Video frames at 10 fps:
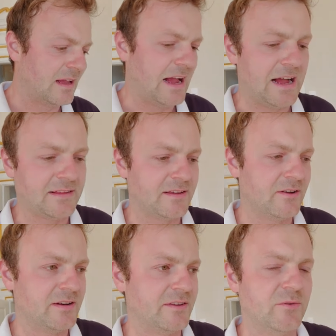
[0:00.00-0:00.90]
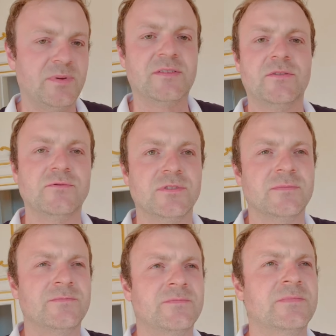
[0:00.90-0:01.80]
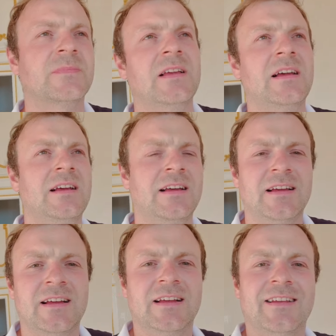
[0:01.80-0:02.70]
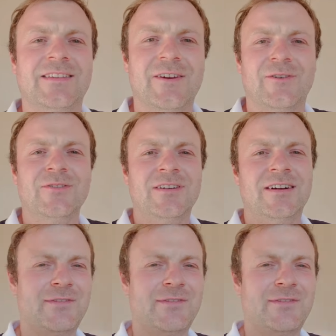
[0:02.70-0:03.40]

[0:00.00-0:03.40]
add a little piece of wood. So